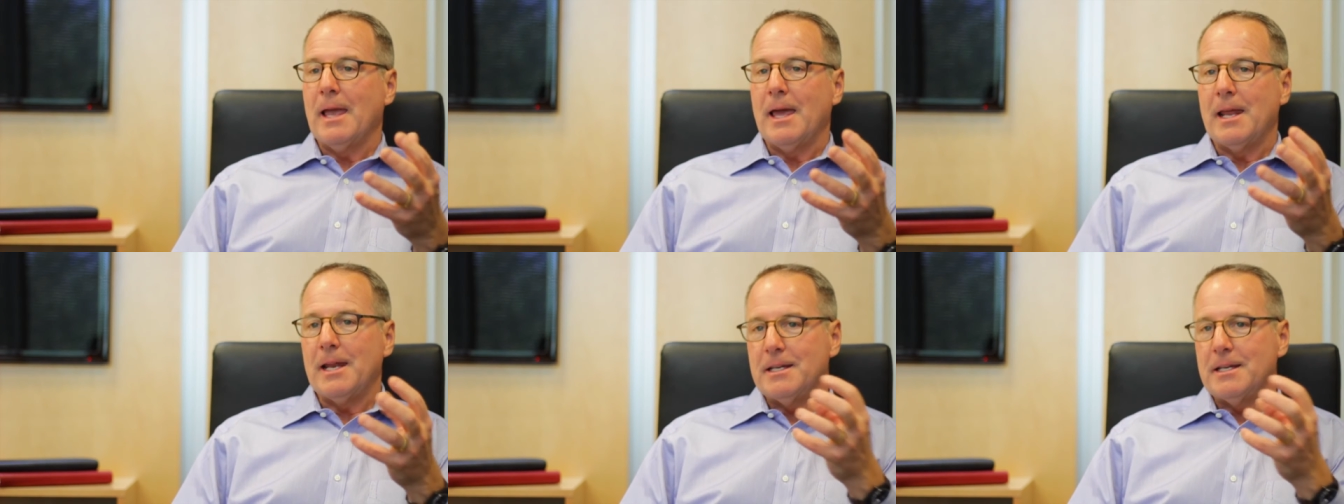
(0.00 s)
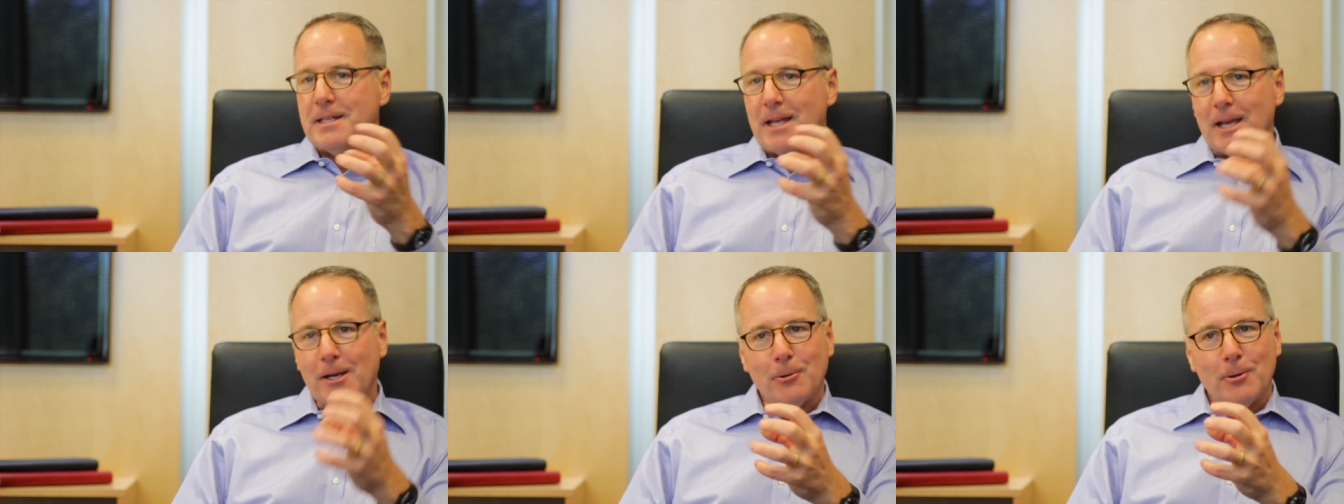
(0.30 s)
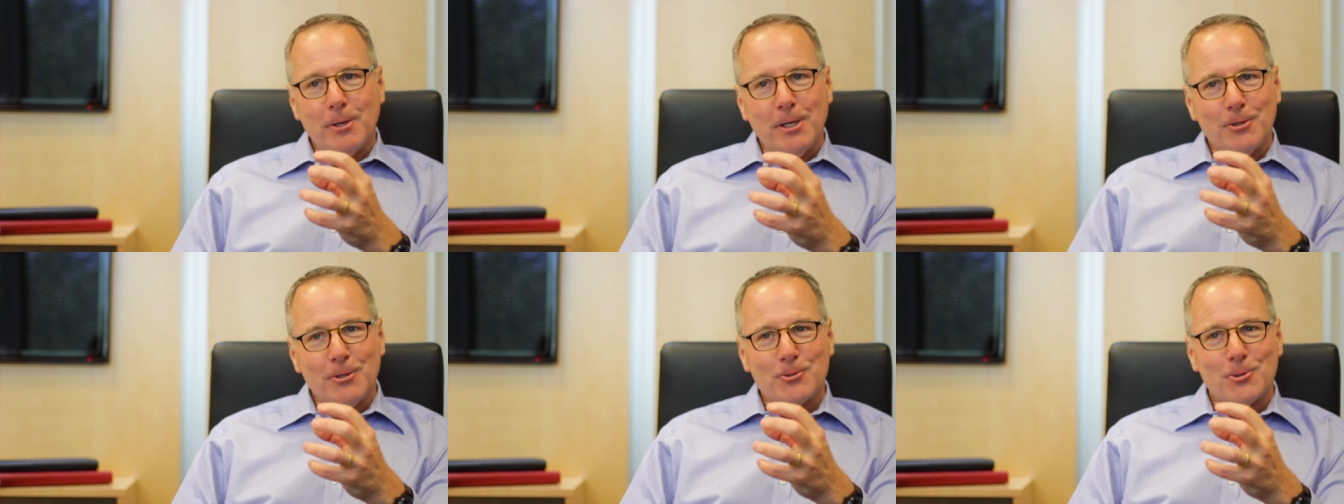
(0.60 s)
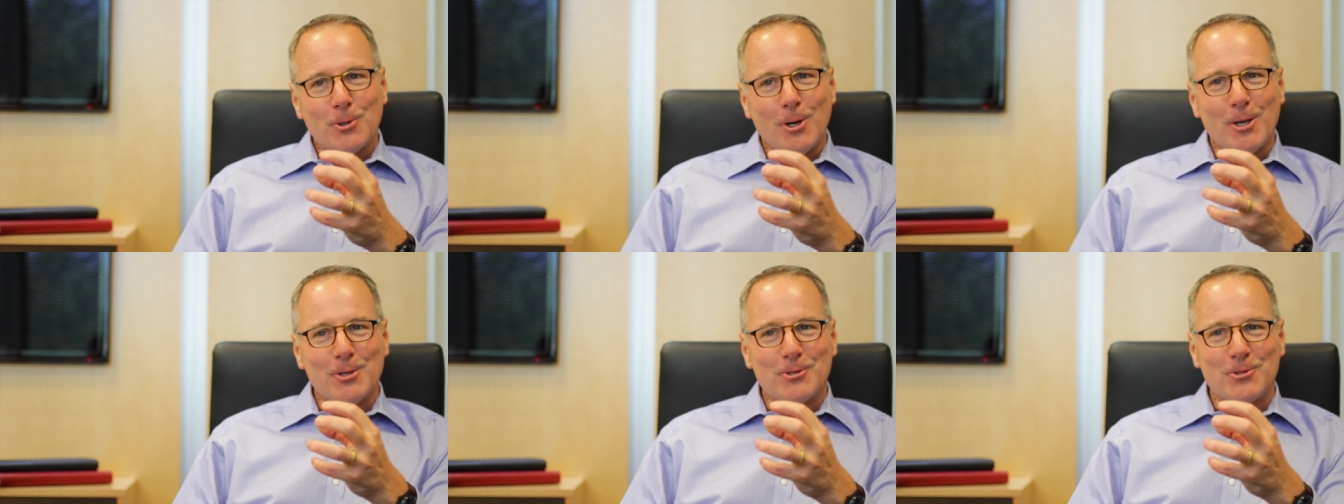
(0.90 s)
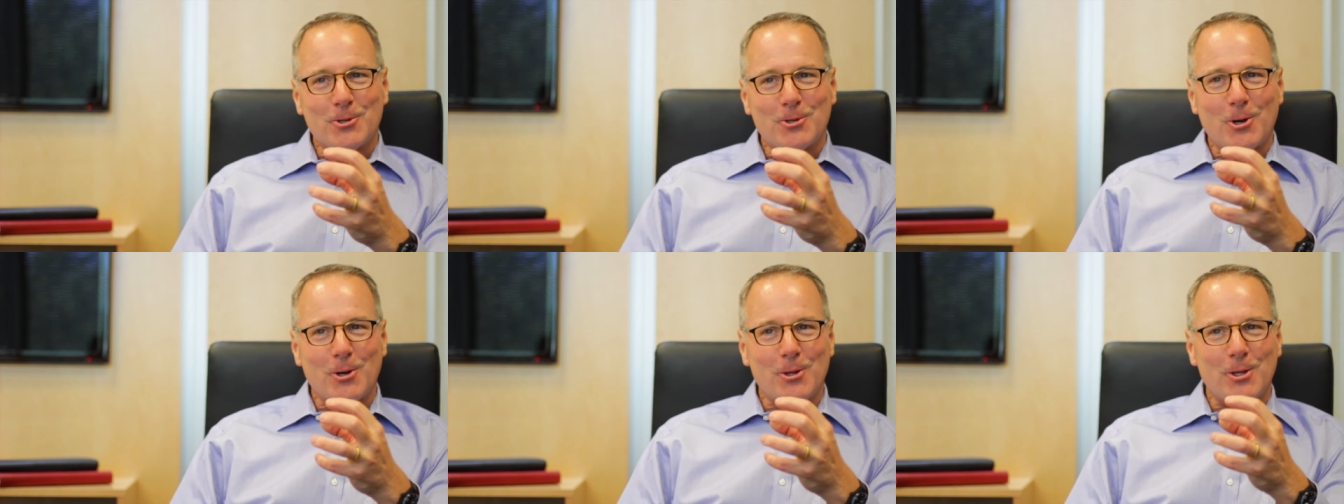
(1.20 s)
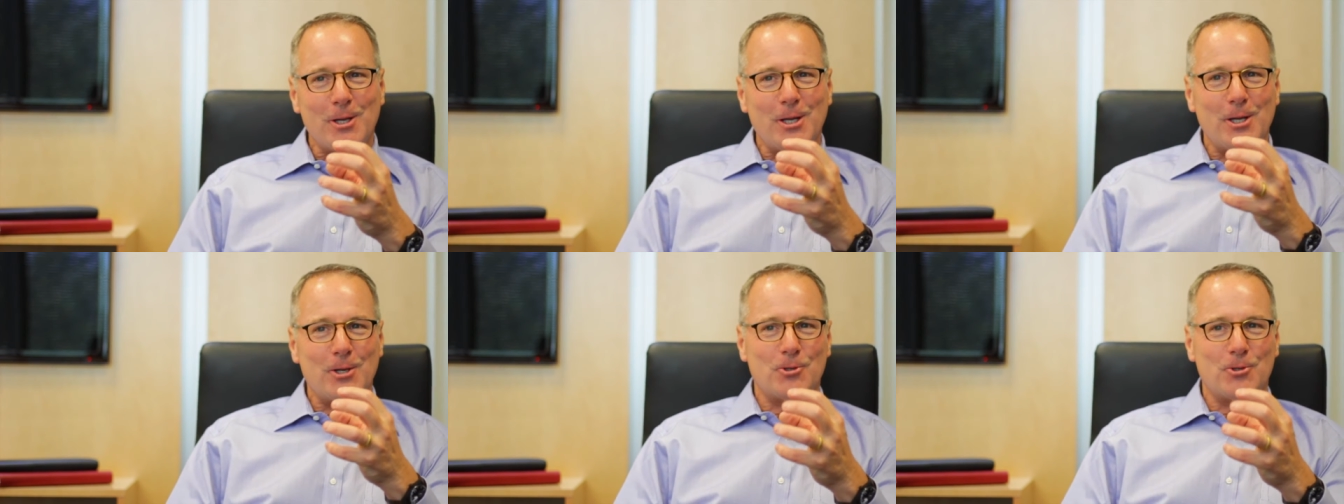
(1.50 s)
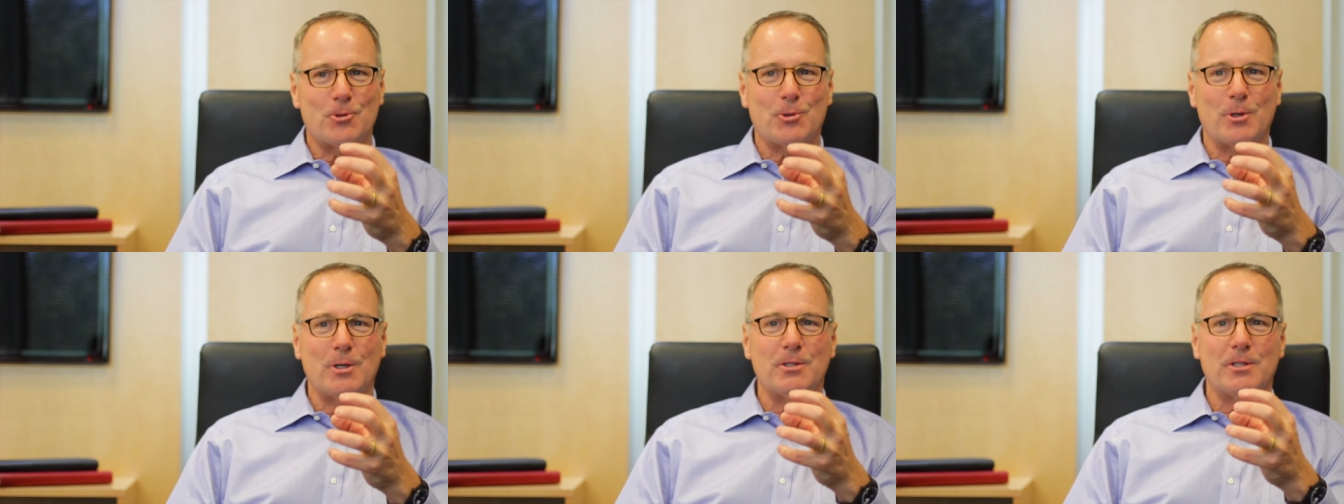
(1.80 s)
And integrity and trust are the
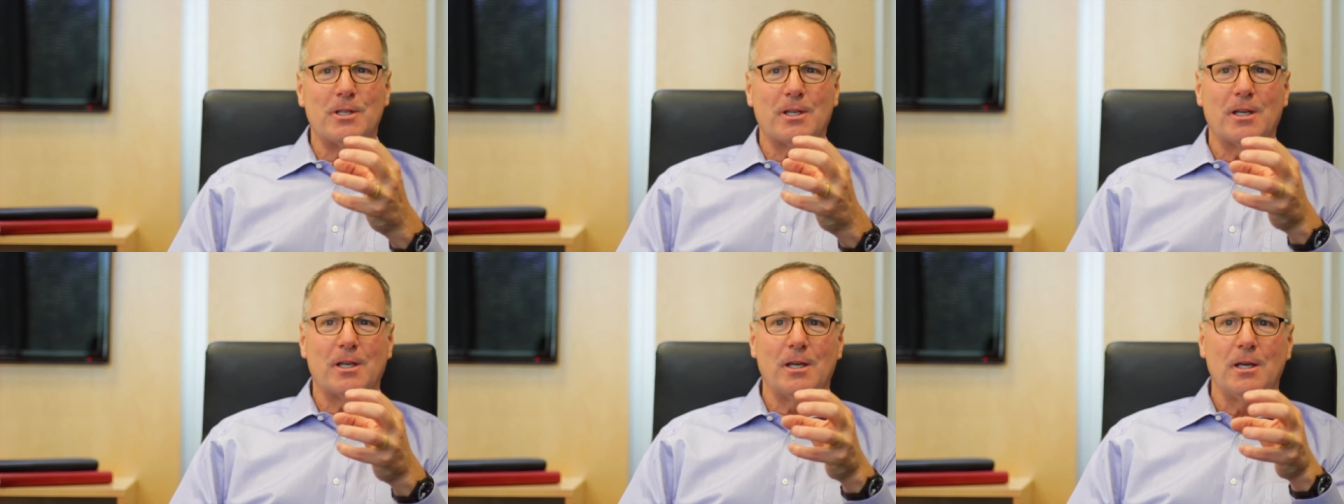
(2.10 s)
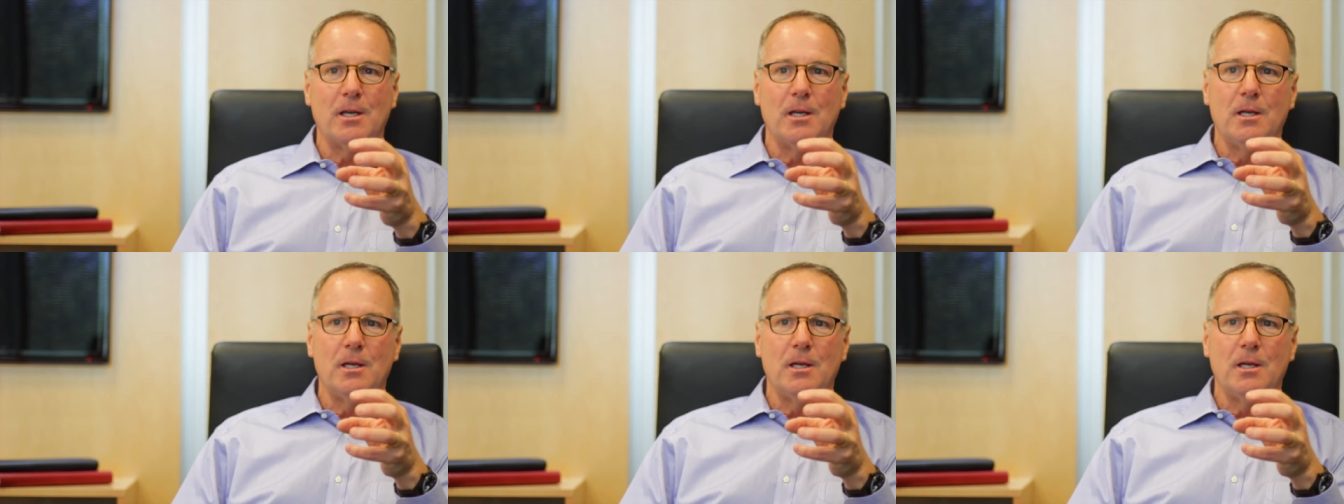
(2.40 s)
intrinsic